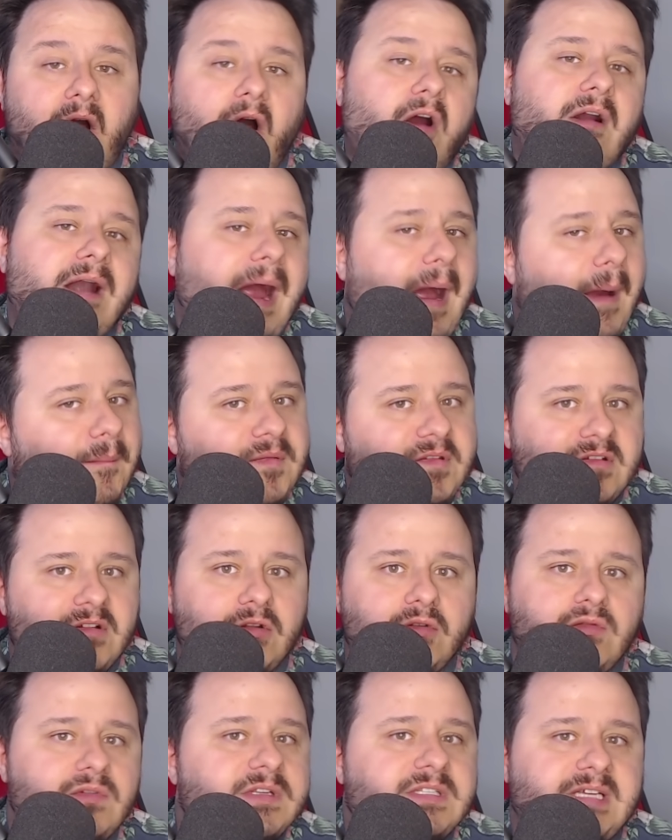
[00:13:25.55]
are
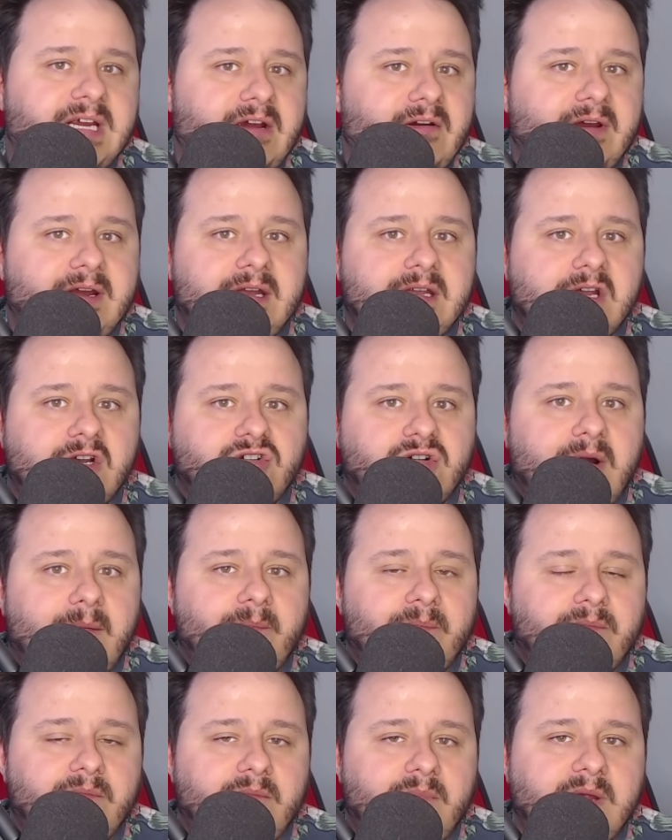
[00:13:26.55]
absolutely tearing into
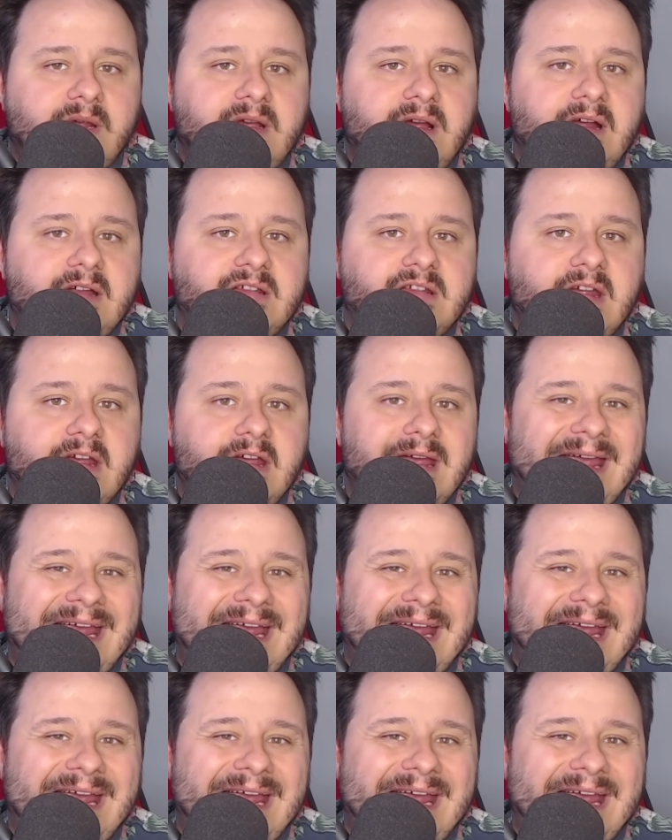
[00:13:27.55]
Trump because